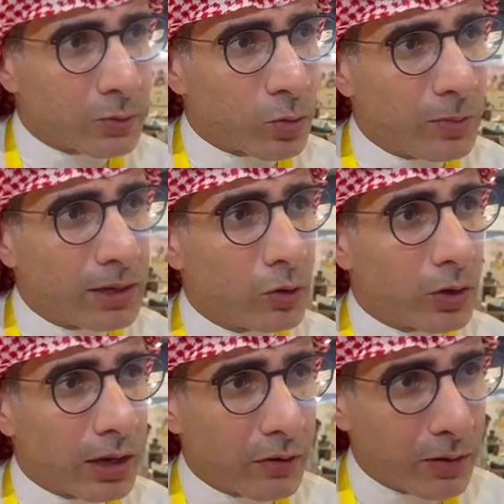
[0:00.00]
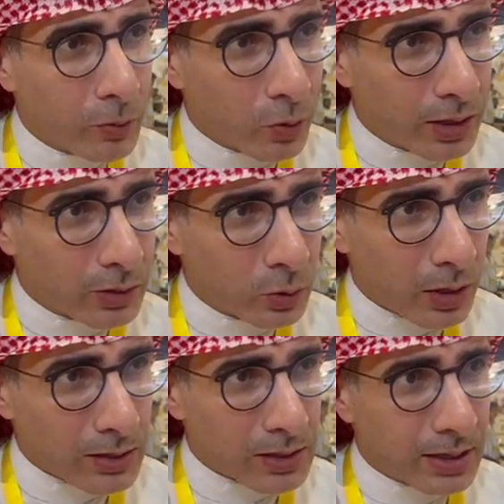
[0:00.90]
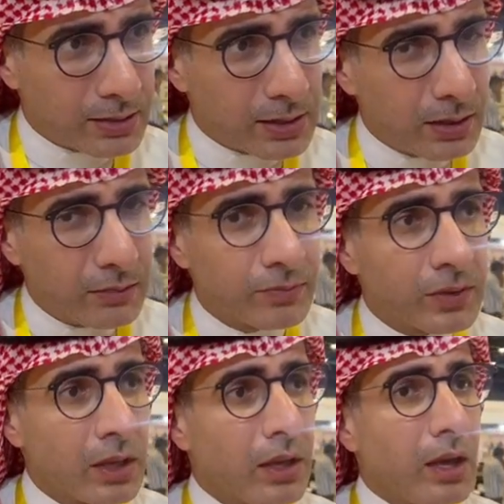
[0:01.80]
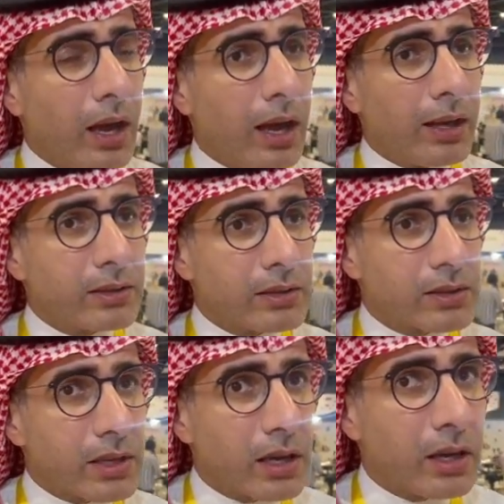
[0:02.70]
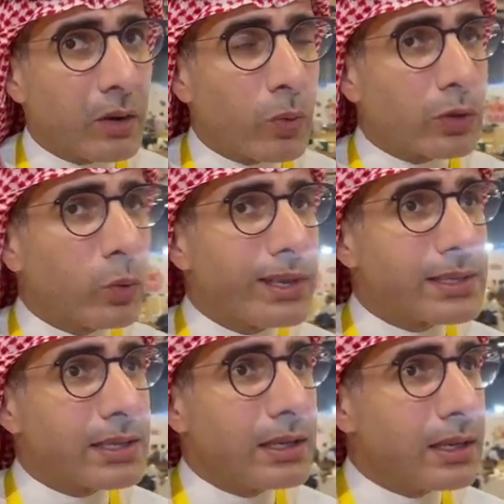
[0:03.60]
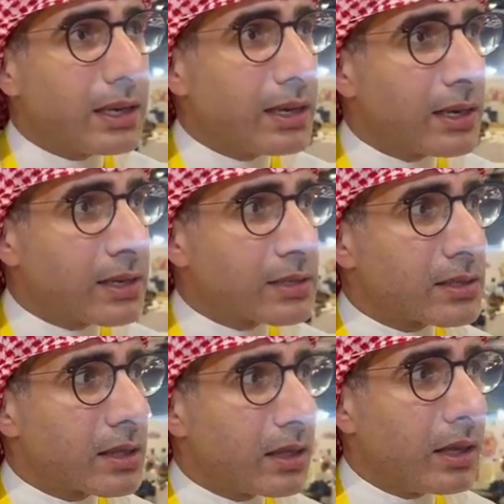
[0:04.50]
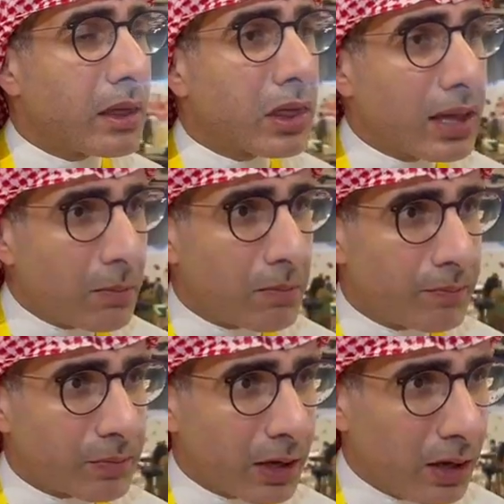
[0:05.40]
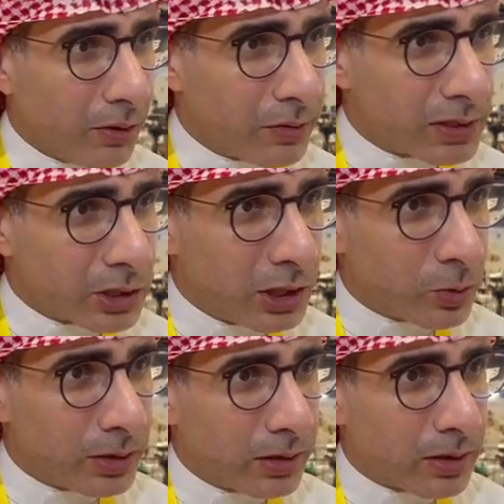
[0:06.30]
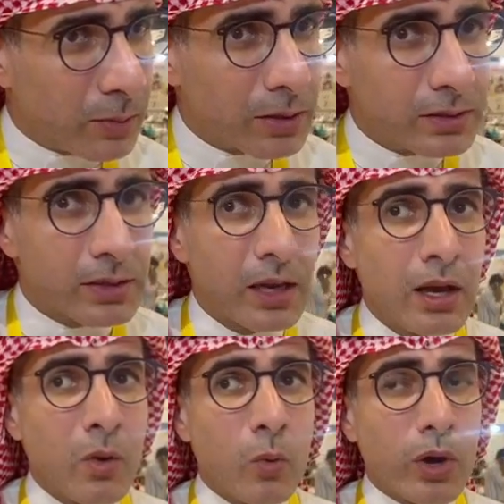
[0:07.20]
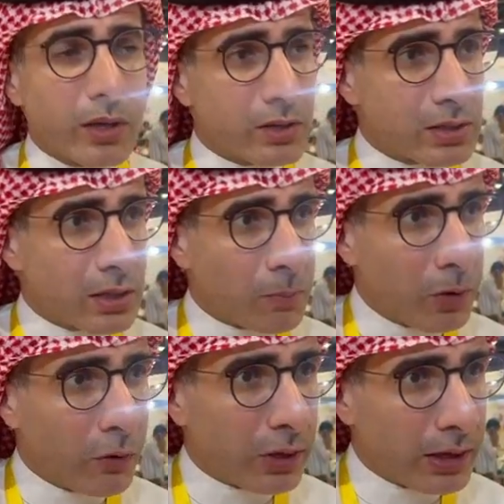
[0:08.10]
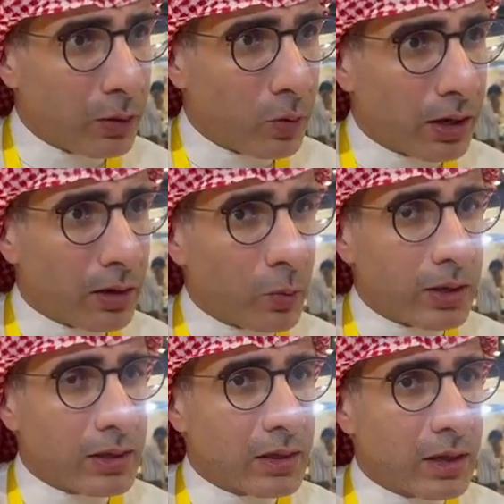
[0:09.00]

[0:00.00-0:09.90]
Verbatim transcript: that were made during in February 2019. And what we see is the theme of this G20 summit works perfectly well with